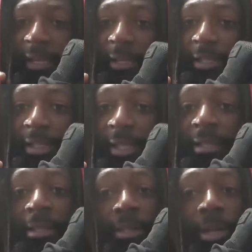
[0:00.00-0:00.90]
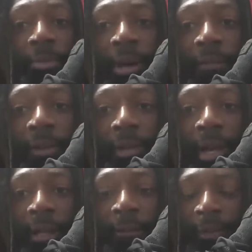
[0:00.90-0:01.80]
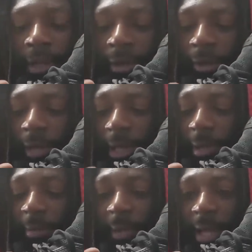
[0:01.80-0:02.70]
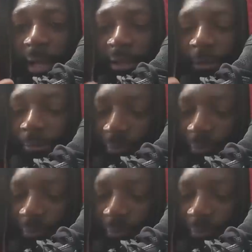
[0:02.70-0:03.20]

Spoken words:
and cushion here. So you can walk for a lot, like pretty miles